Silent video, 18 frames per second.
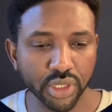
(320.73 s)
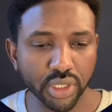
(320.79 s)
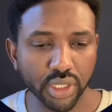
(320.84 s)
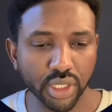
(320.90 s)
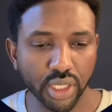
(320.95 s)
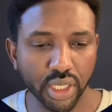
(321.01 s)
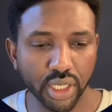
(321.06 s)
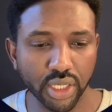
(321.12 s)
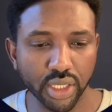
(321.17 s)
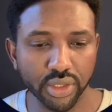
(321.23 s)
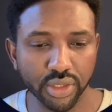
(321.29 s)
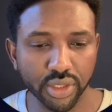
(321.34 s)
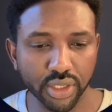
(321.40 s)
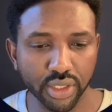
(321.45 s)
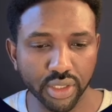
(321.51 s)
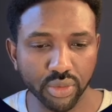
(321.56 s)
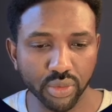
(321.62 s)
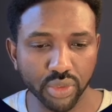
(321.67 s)
And
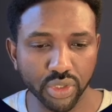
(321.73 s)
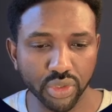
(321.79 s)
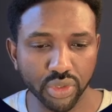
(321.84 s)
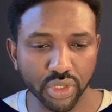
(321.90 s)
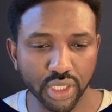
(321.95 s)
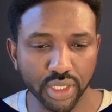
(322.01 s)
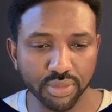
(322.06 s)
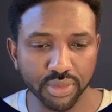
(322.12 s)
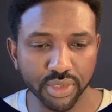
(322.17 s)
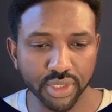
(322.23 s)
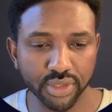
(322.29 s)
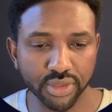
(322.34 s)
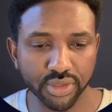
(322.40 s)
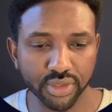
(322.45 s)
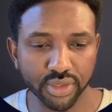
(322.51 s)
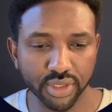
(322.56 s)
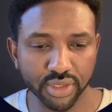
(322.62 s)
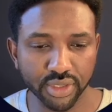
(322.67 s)
then we need to update
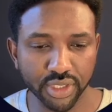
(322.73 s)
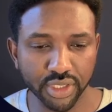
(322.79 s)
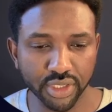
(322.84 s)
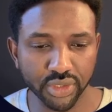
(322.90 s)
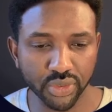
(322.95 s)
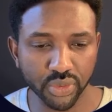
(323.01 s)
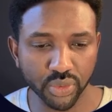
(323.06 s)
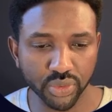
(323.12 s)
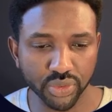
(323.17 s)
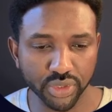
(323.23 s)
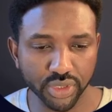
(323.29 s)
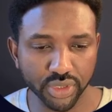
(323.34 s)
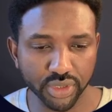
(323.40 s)
the text using